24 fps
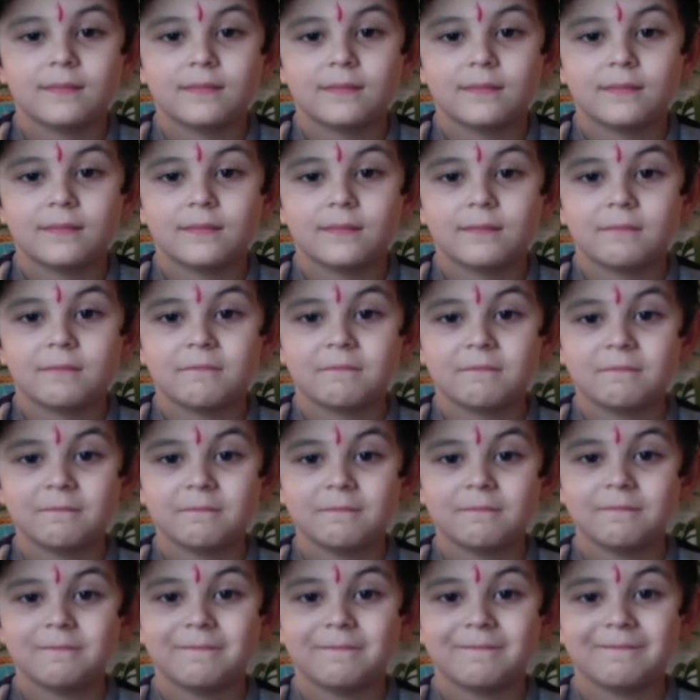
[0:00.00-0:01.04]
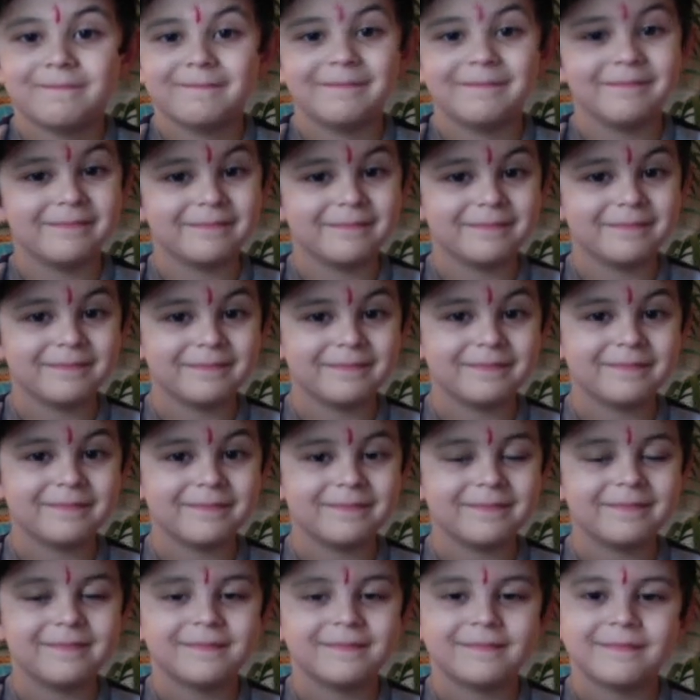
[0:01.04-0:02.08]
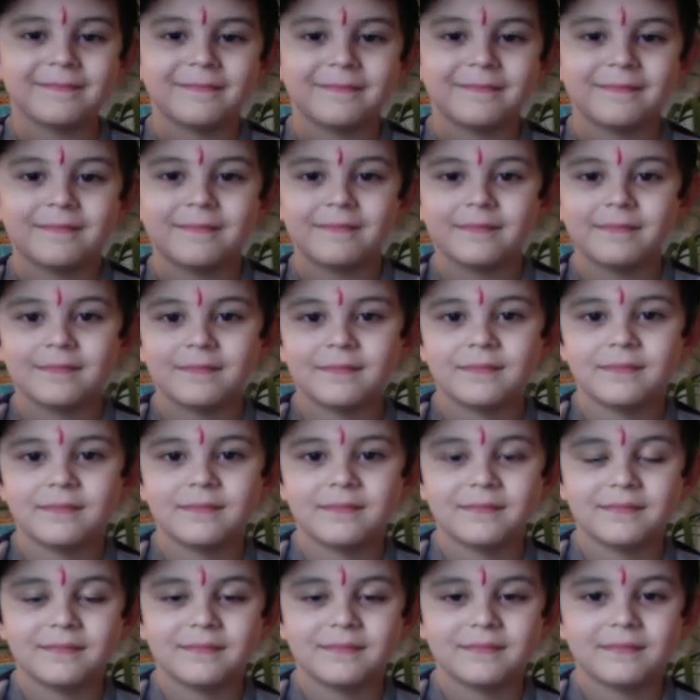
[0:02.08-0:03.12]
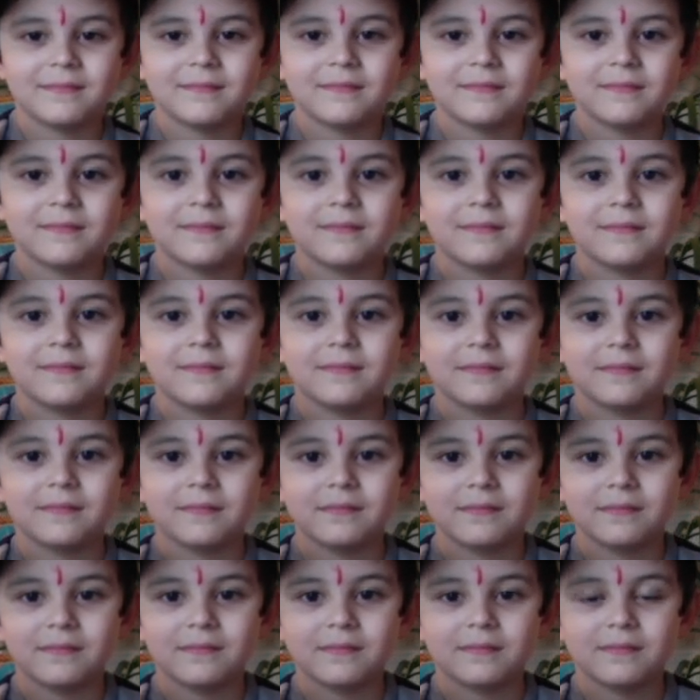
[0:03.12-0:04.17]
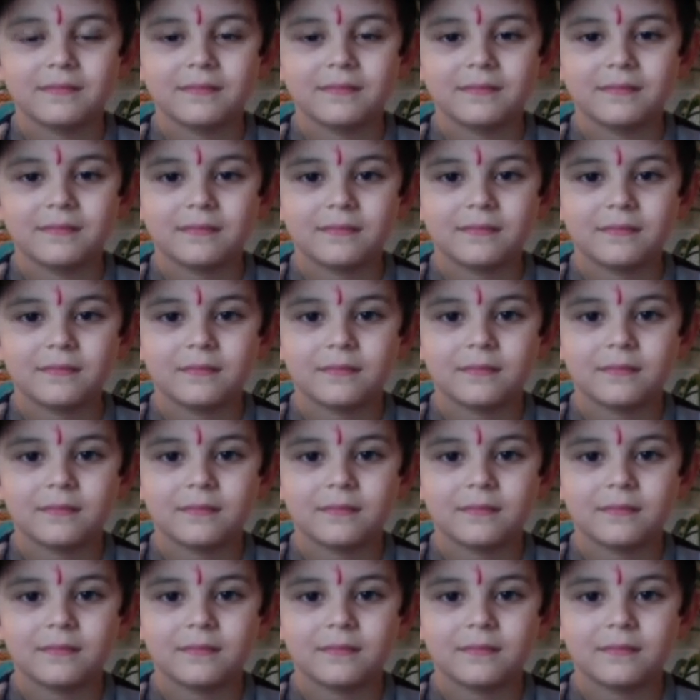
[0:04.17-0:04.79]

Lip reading: (not speaking)